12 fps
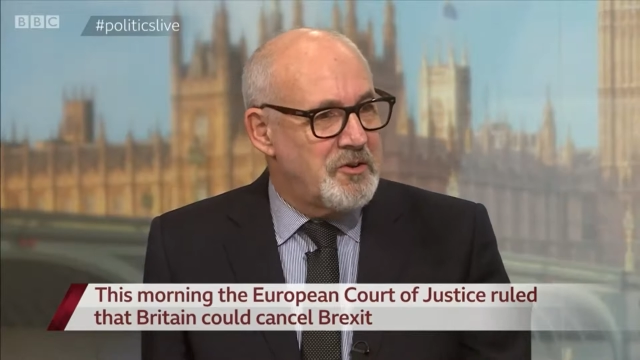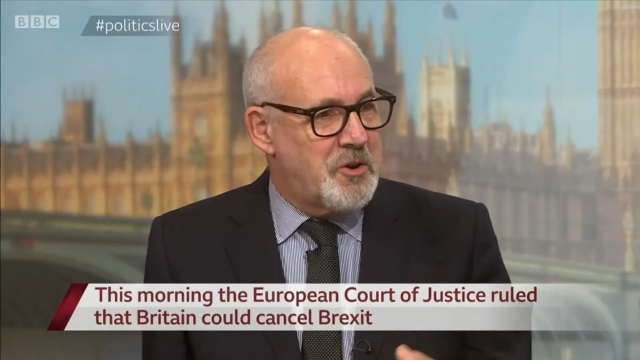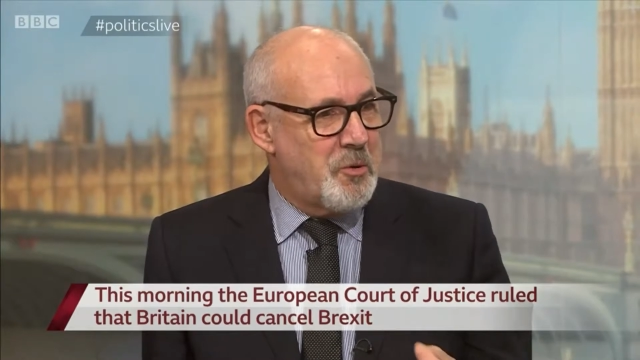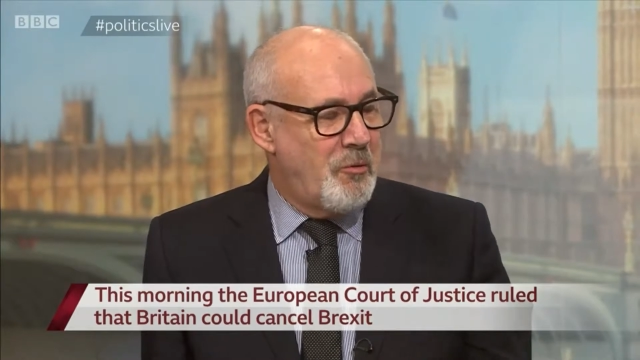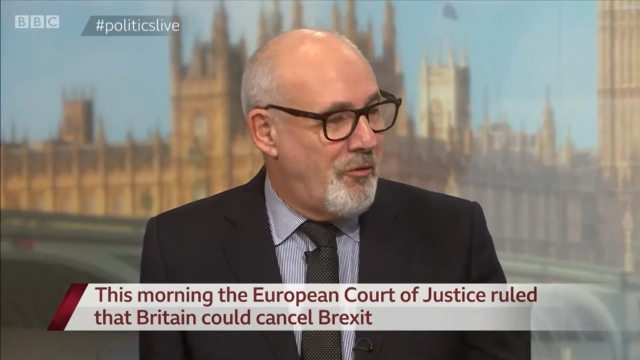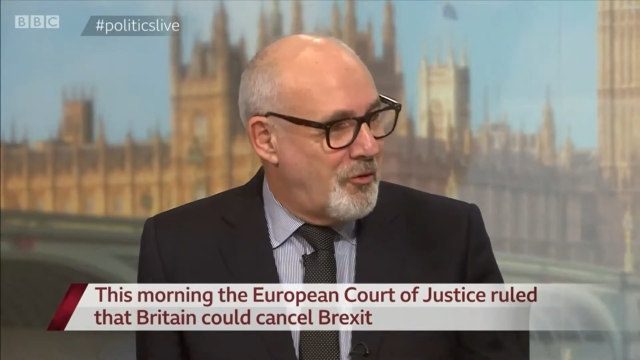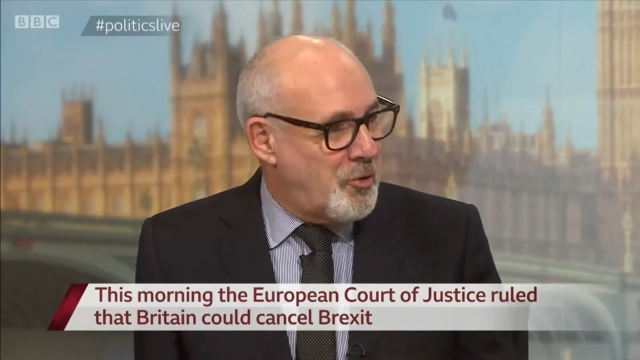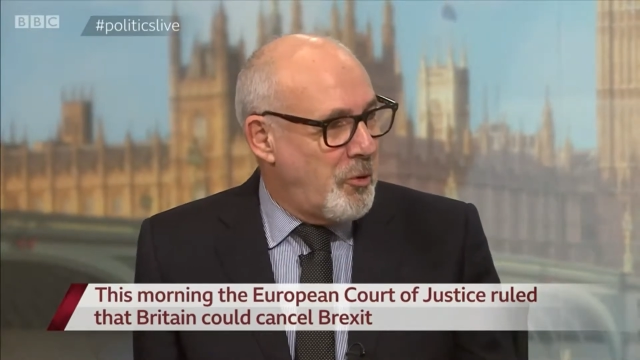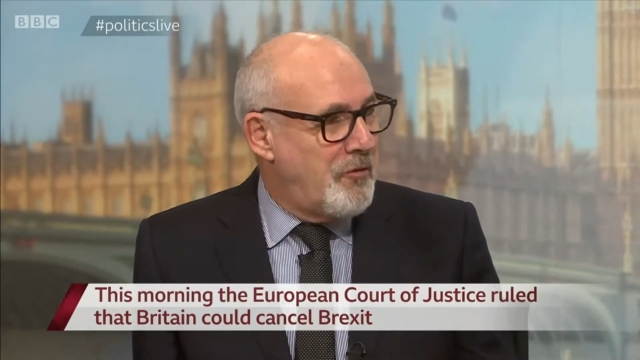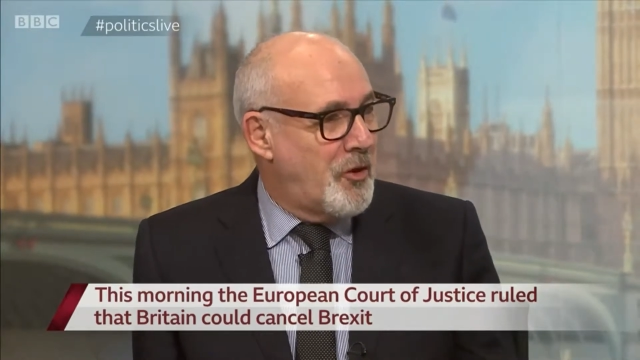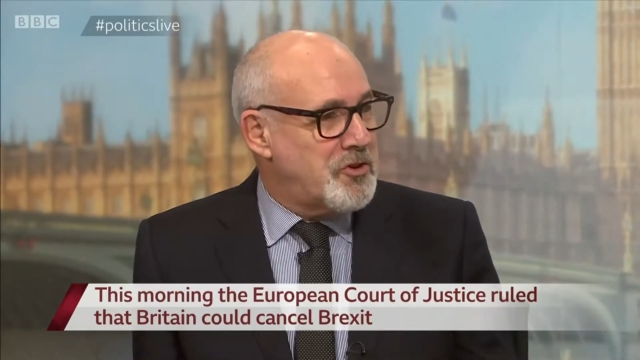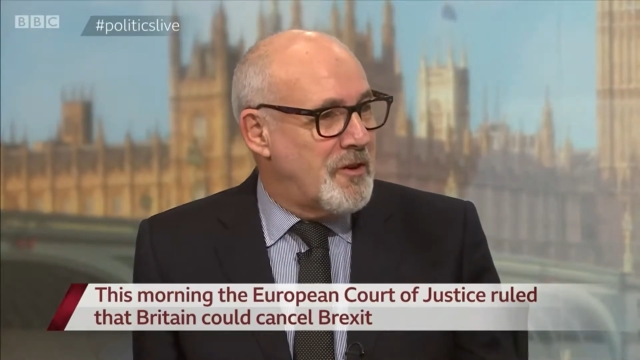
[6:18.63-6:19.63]
to
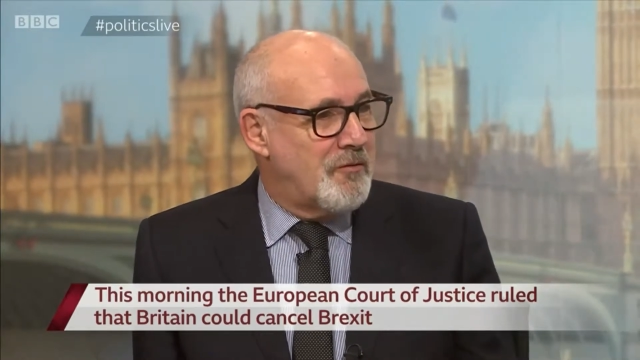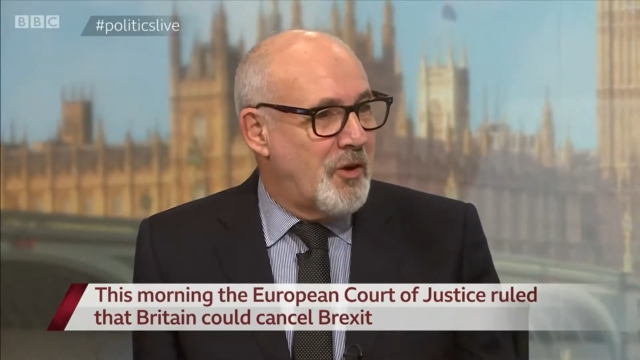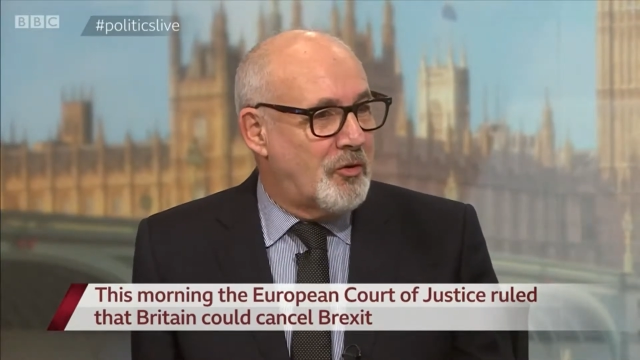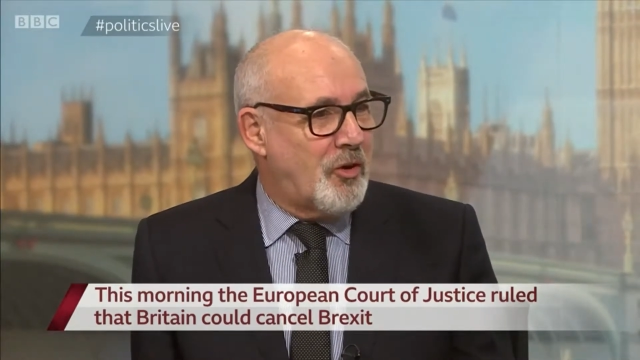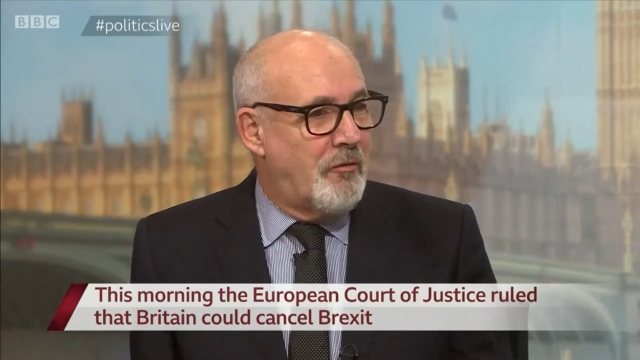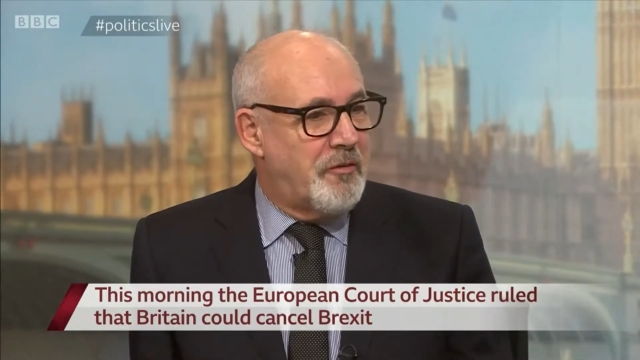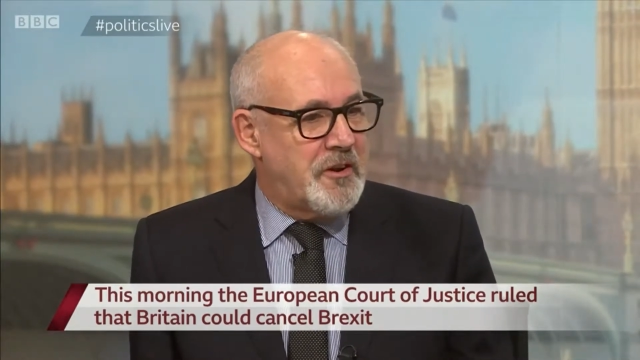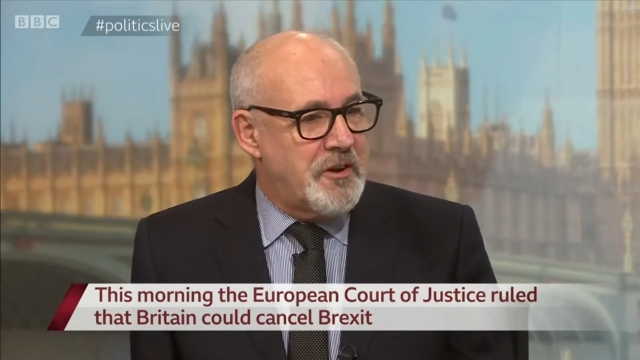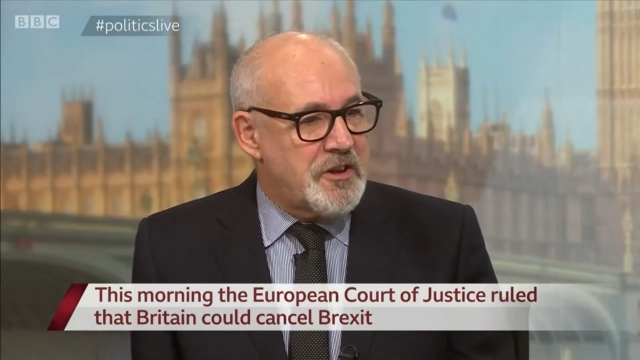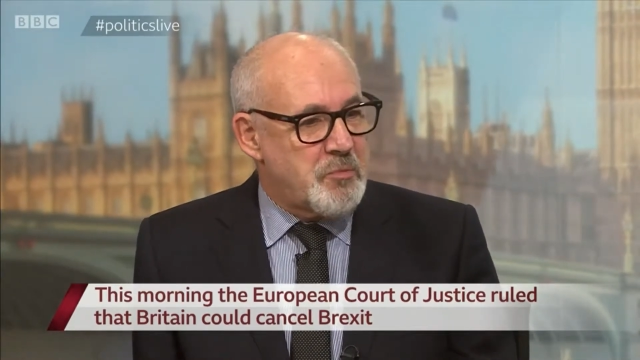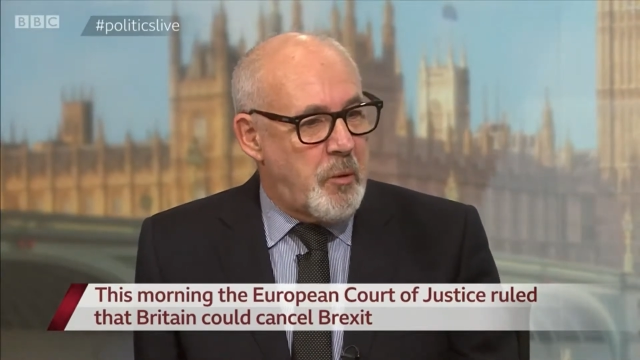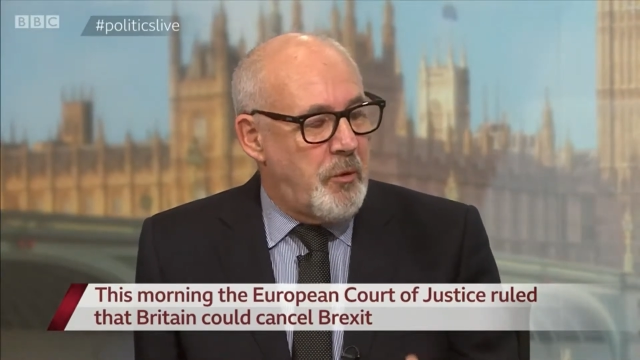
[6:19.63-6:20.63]
do a motion of no confidence,